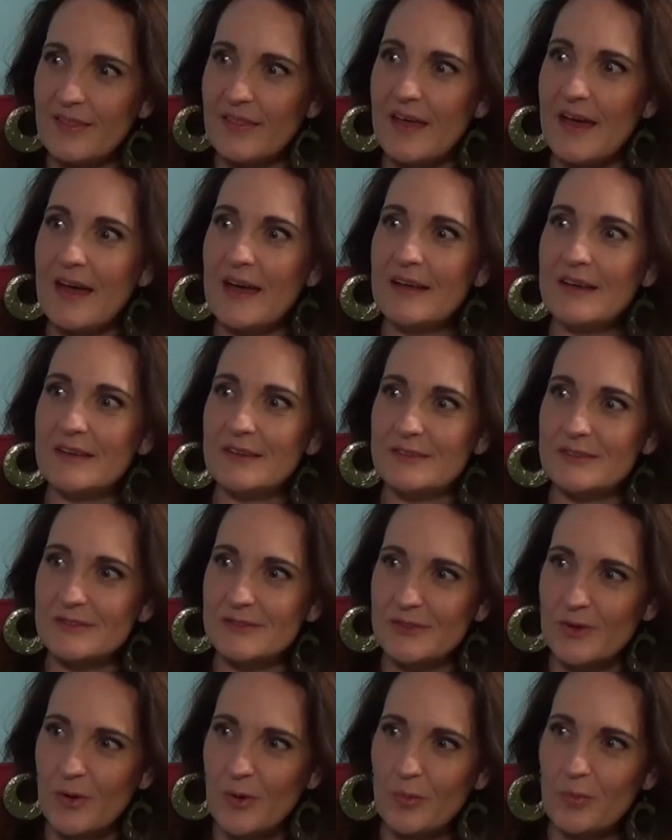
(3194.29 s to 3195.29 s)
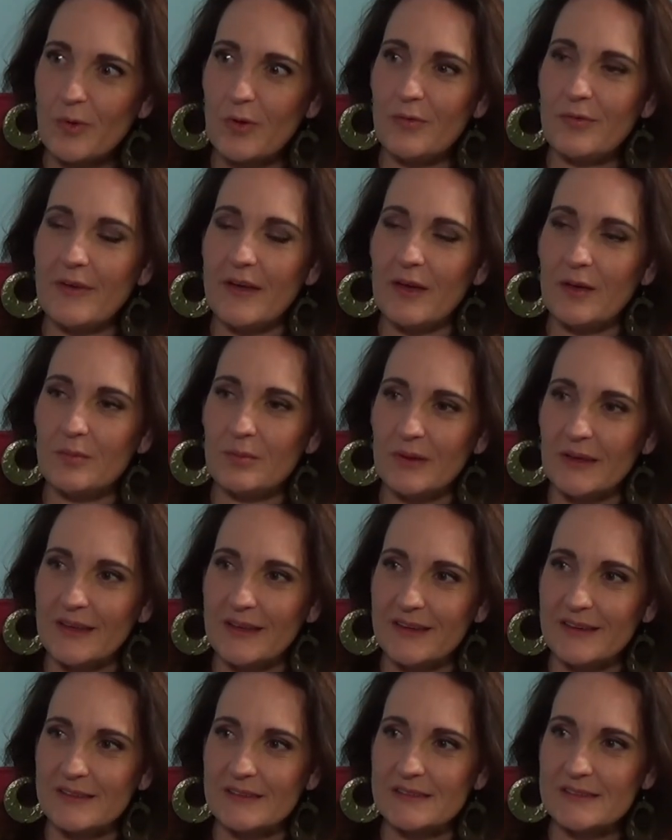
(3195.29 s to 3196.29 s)
That is so profound
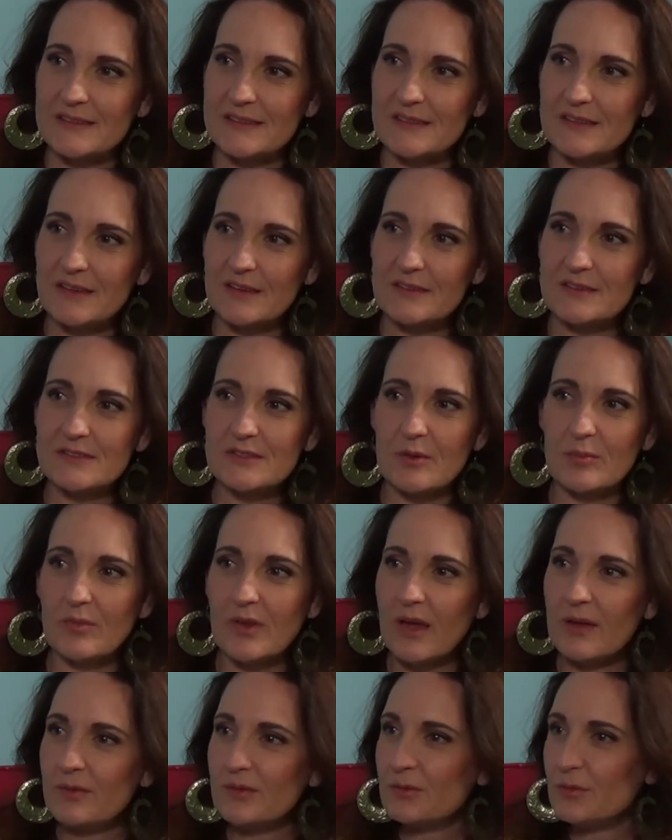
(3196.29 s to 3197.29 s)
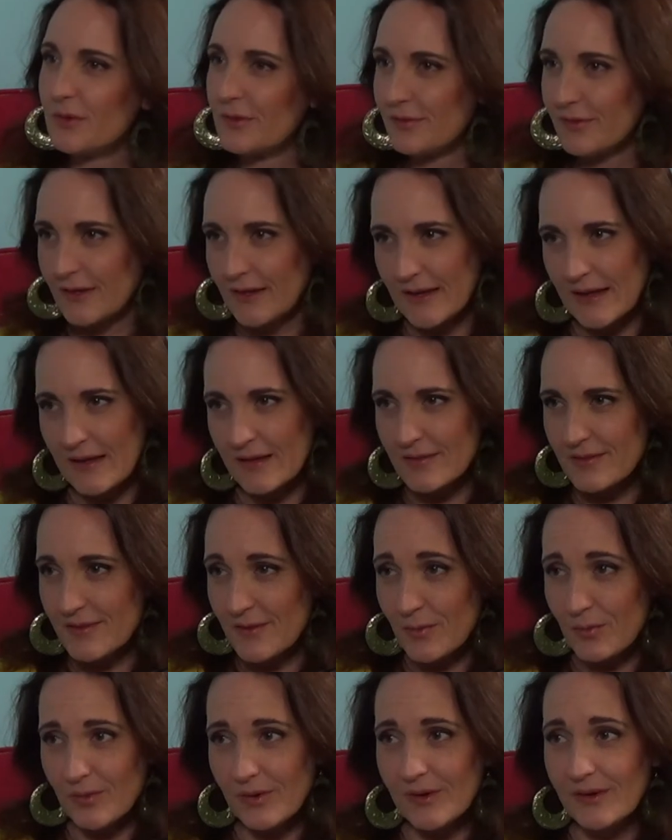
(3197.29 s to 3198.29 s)
because sometimes we forget
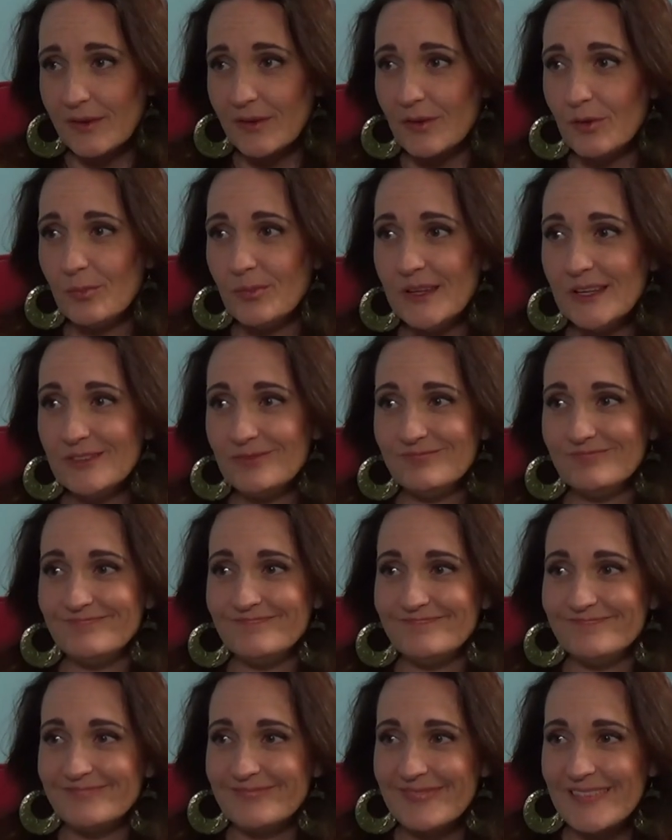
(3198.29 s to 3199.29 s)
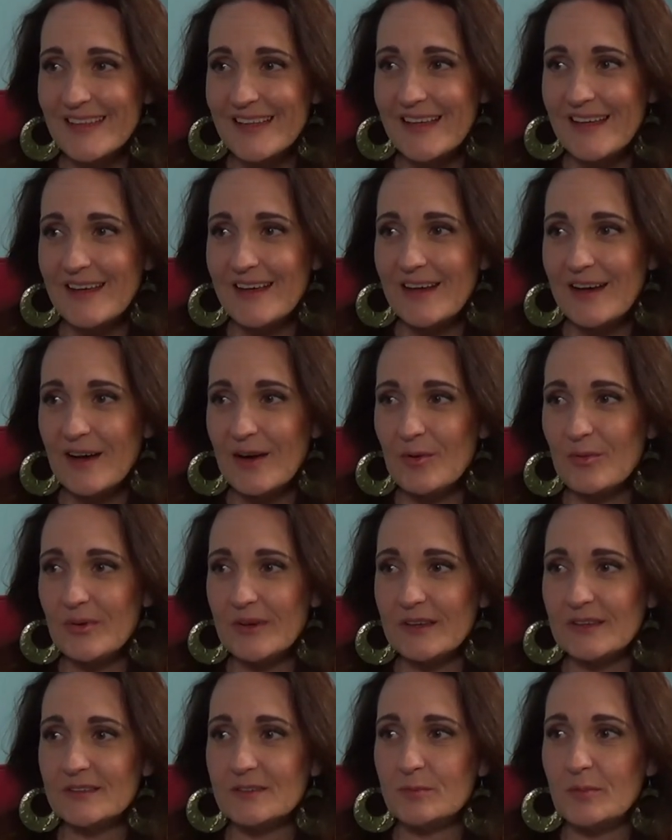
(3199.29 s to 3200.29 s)
that we're human or
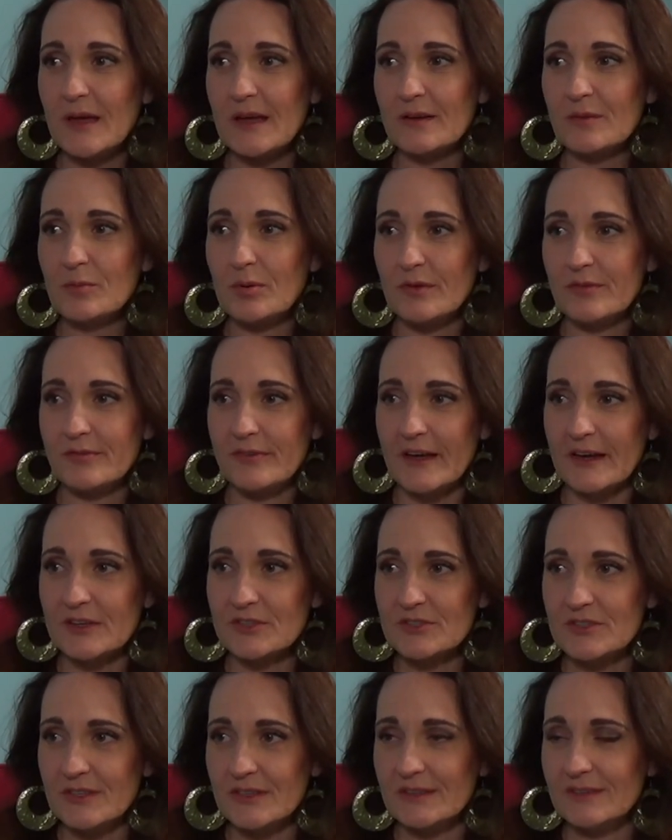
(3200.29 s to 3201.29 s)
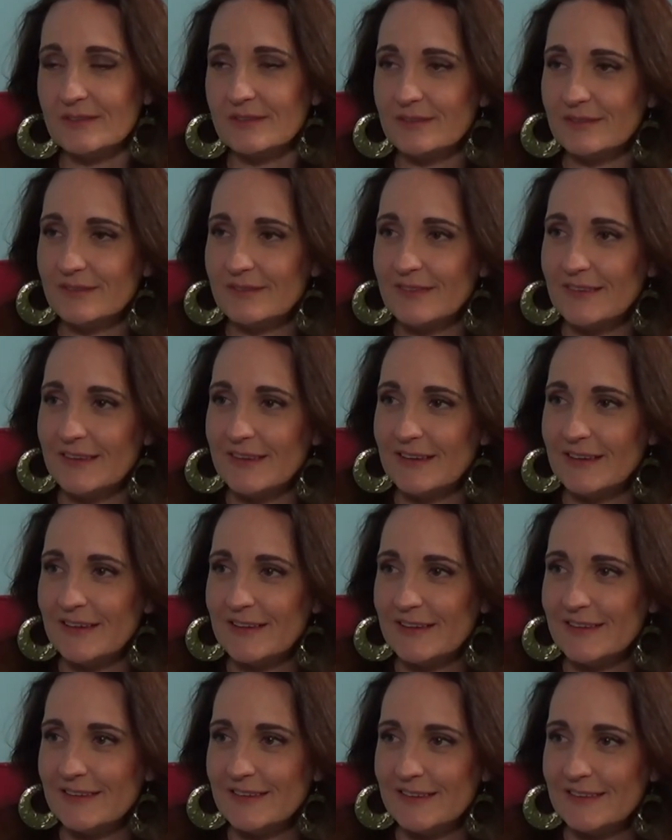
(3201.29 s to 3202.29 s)
we expect perfection
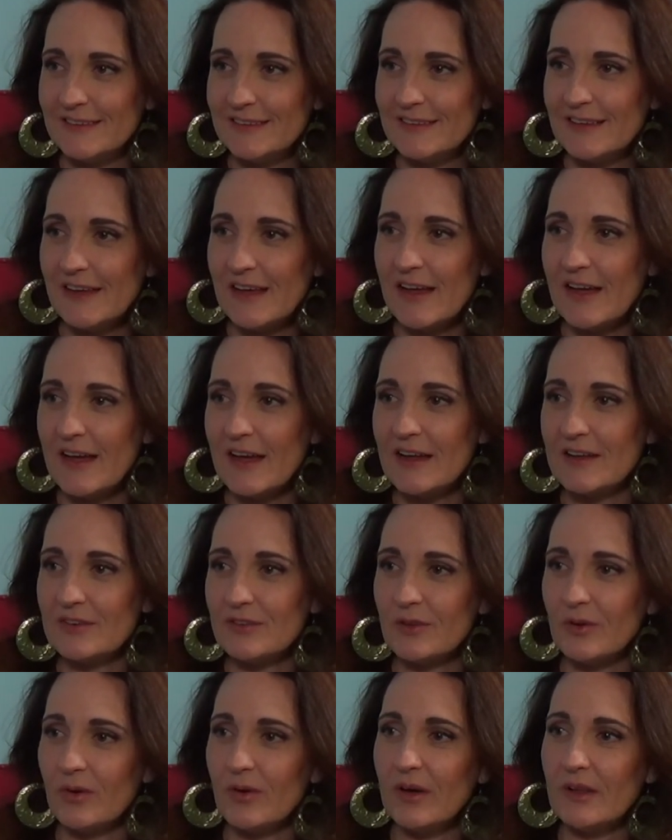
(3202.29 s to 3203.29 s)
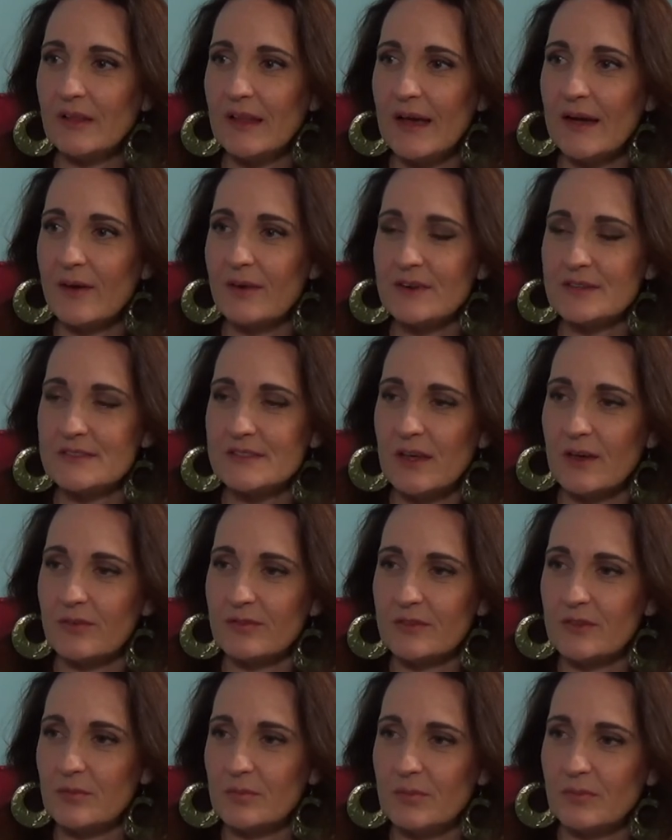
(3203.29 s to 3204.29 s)
and don't allow
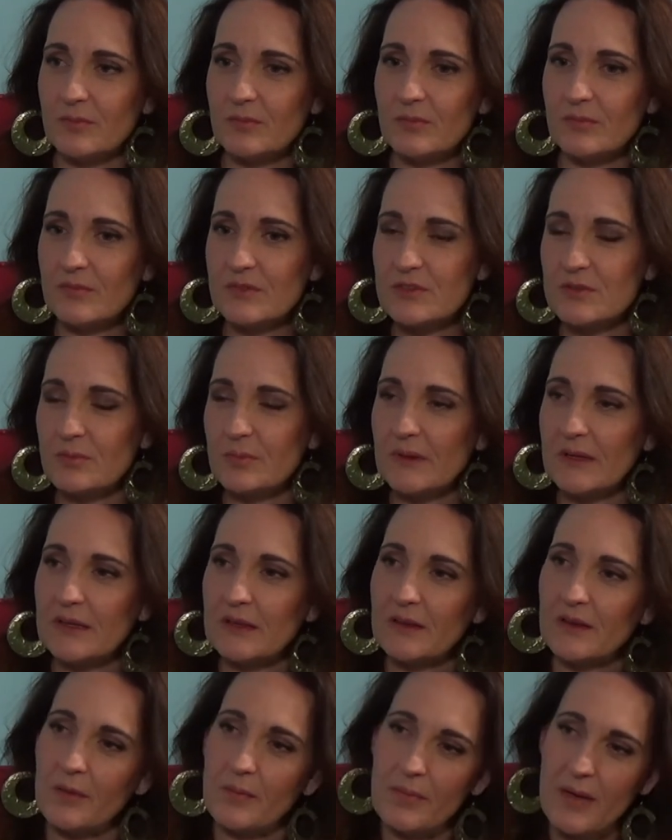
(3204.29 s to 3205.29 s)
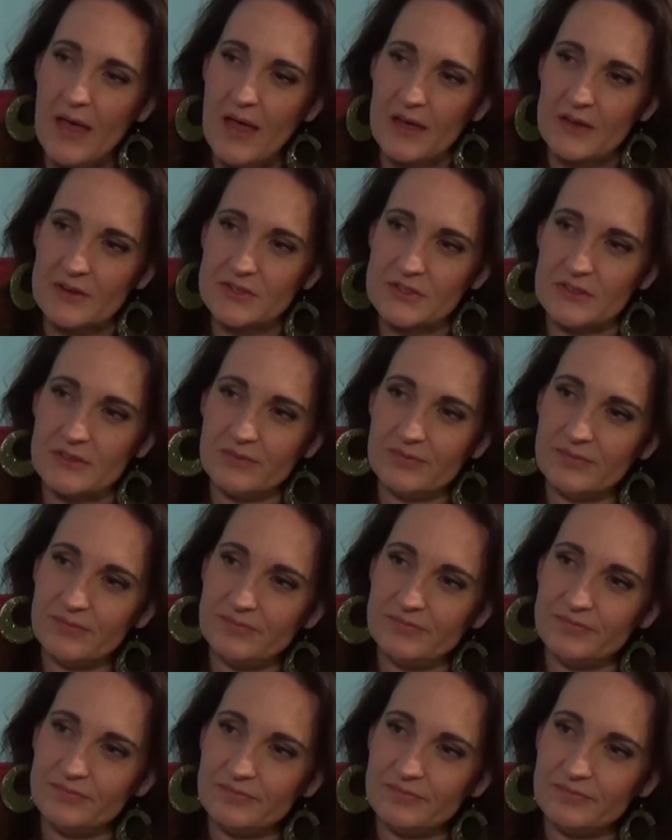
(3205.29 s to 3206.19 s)
ourselves to to be in compassion.